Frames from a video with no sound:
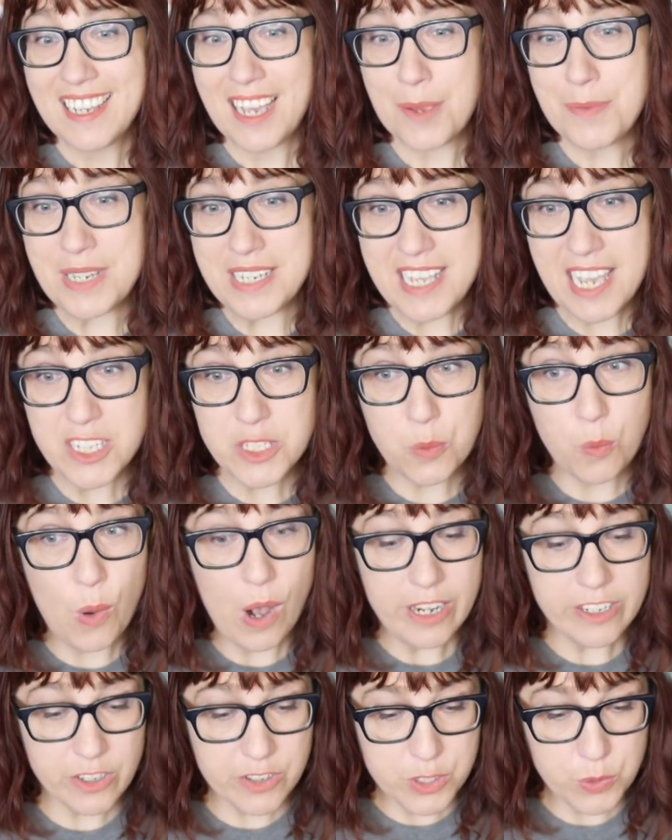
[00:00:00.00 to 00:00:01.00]
I mean, yes,
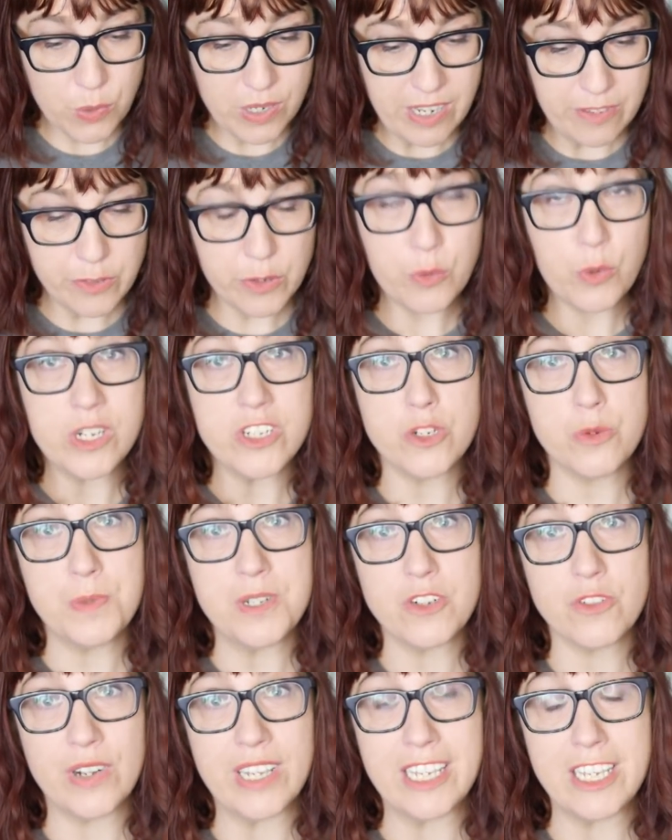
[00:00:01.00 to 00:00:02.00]
water is what everyone should be
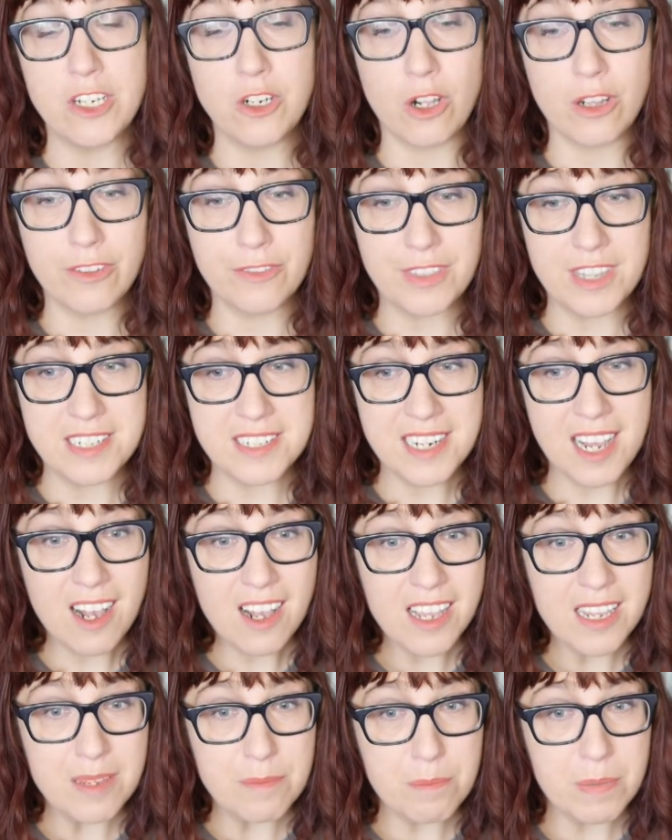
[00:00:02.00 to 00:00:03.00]
drinking all of the
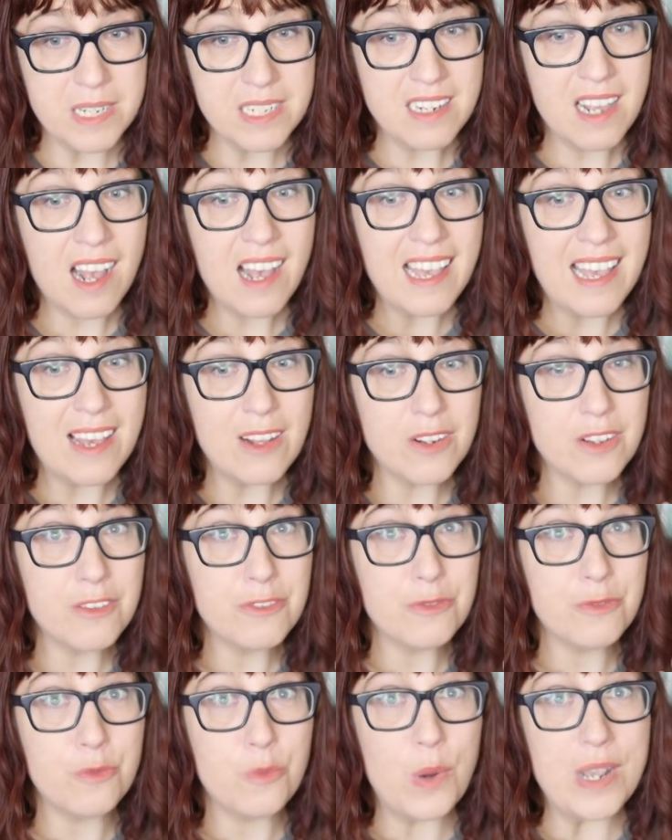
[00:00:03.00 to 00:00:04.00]
time, but not out
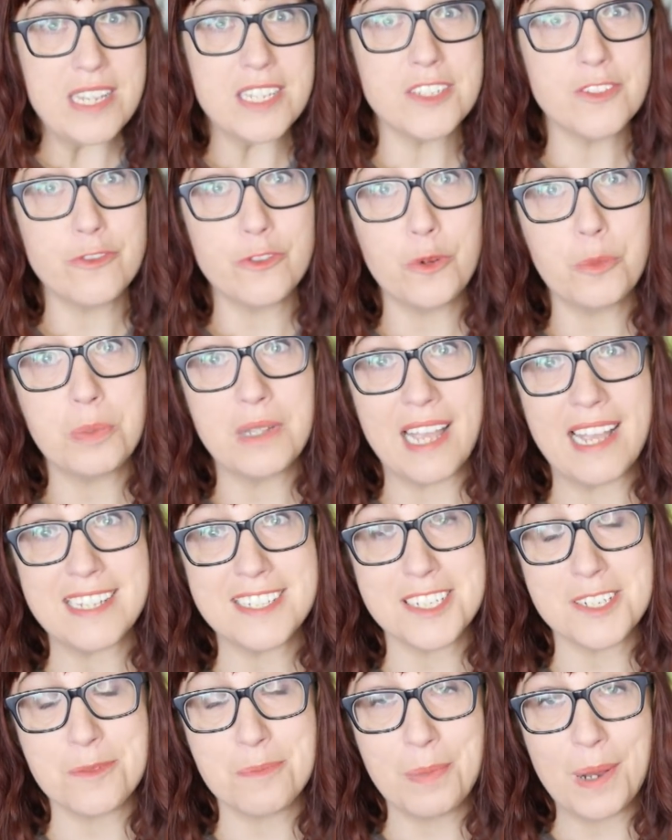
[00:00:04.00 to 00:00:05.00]
of wasteful
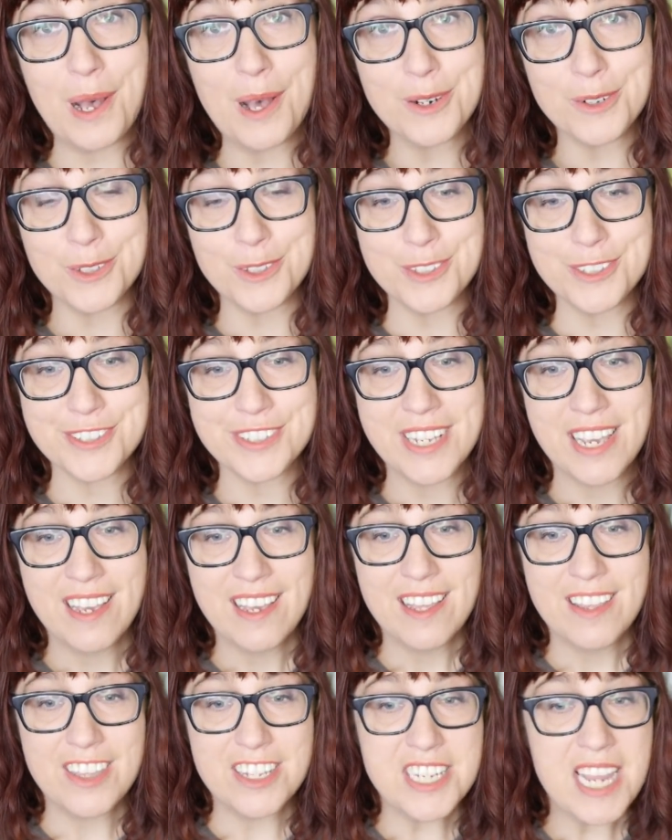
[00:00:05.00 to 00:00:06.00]
plastic bottles.
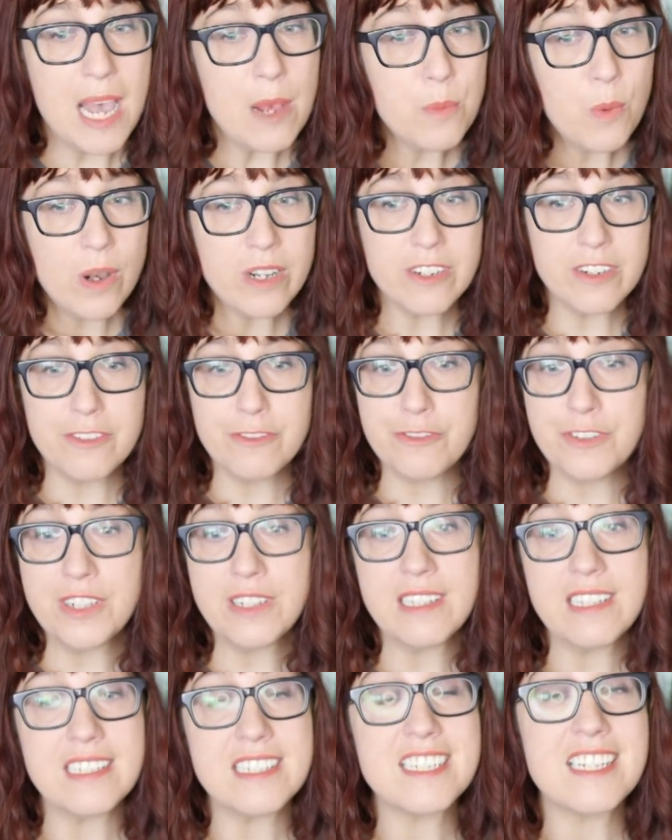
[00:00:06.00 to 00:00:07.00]
The tap water in
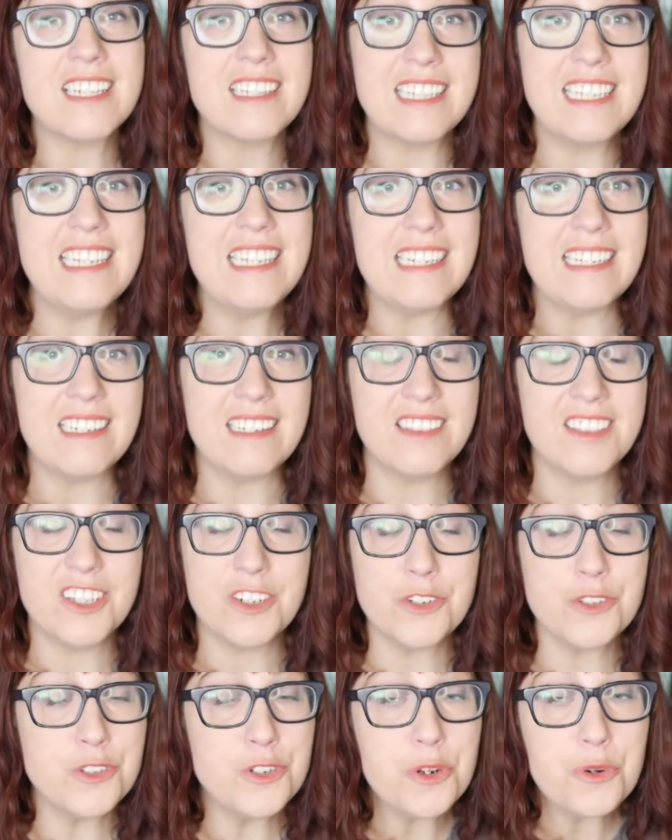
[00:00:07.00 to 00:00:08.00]
Philly is clean.
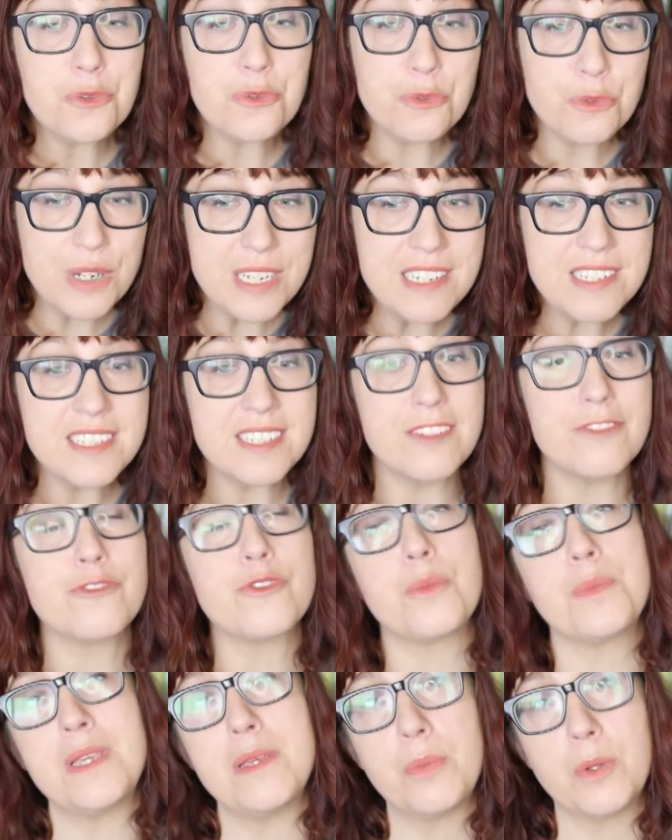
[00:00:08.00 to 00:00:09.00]
There's no reason
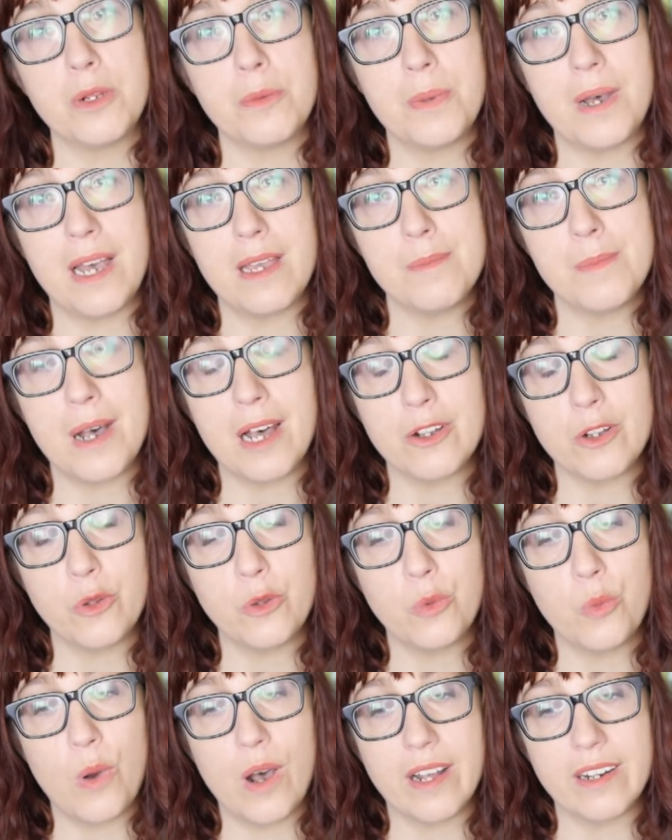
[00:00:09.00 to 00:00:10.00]
for people to buy
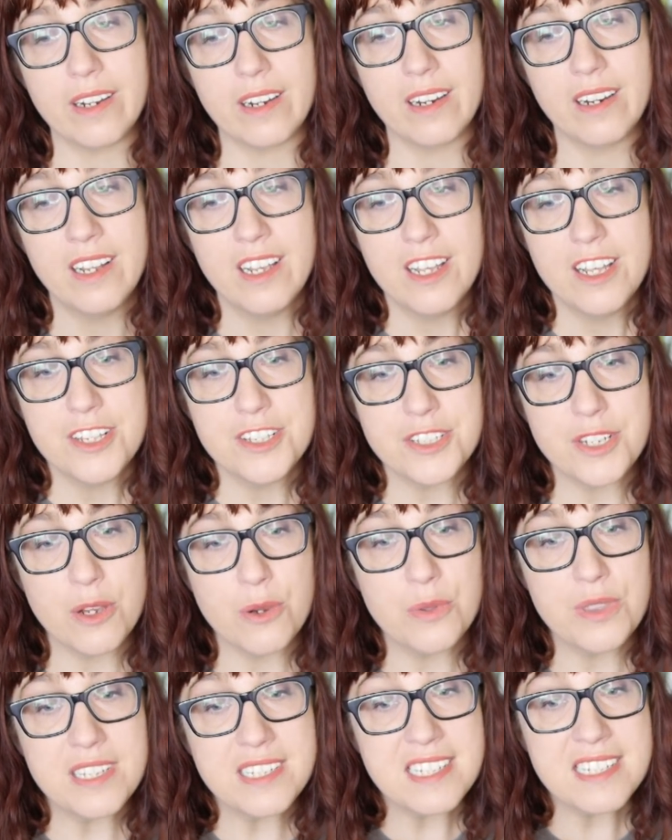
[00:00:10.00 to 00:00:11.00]
bottled water.
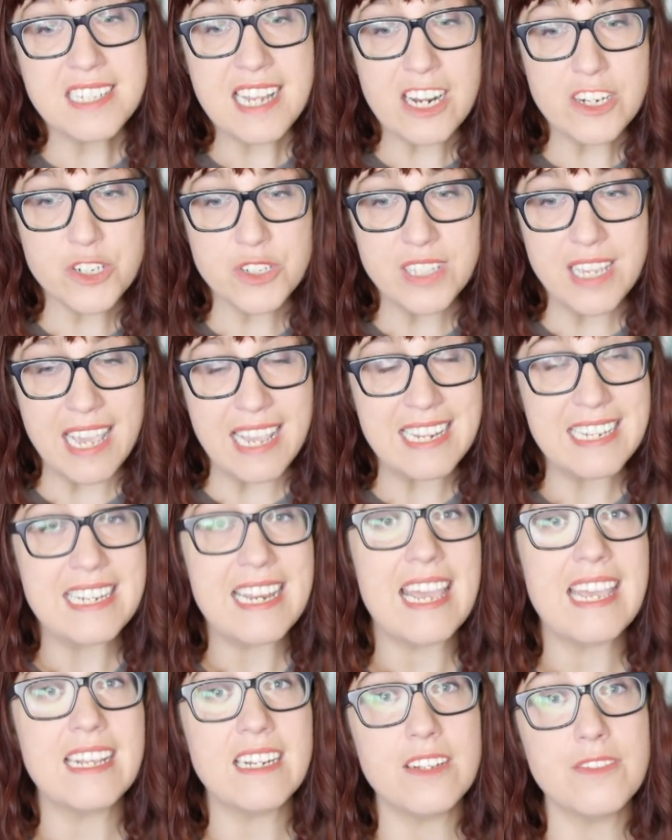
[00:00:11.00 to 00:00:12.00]
So this is actually a
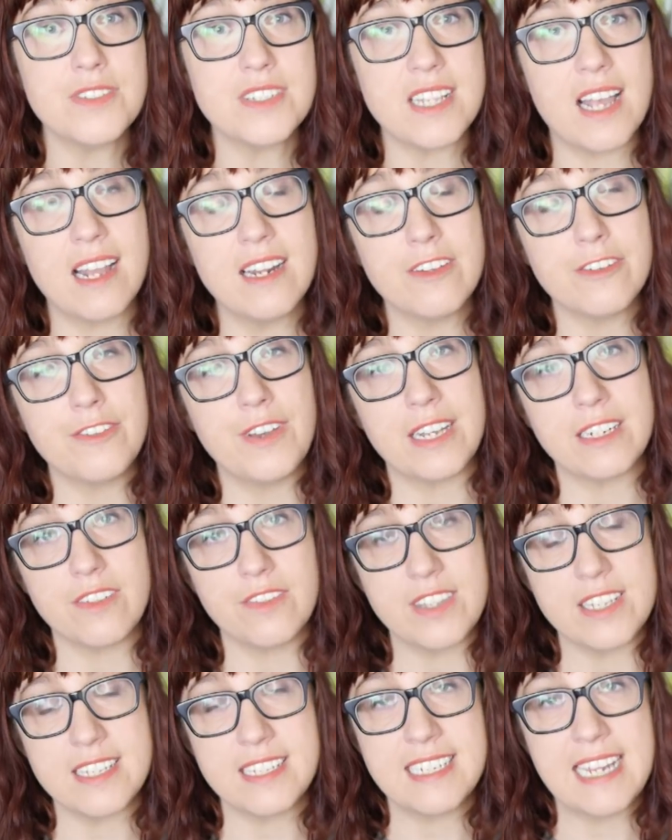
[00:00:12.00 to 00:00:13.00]
negative side effect
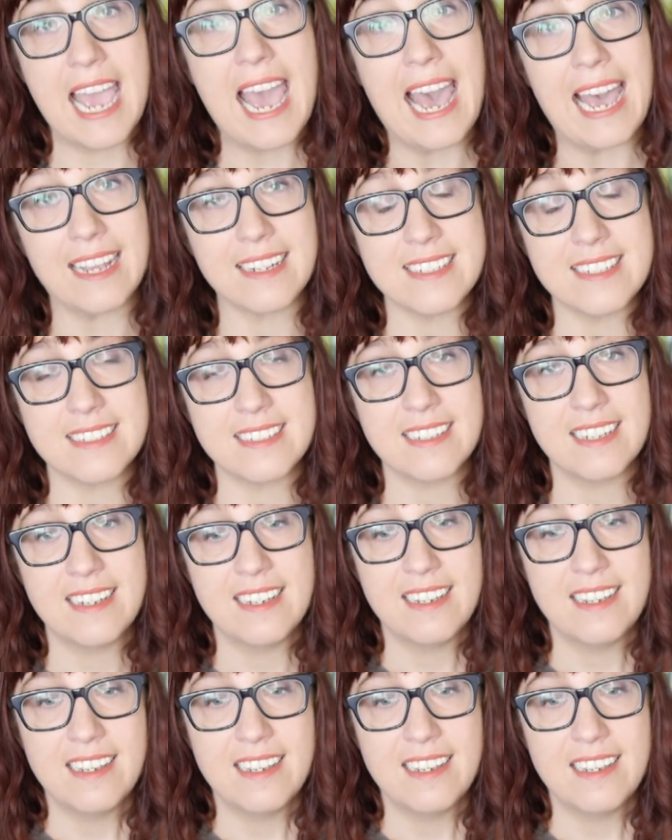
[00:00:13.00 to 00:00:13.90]
of this tax.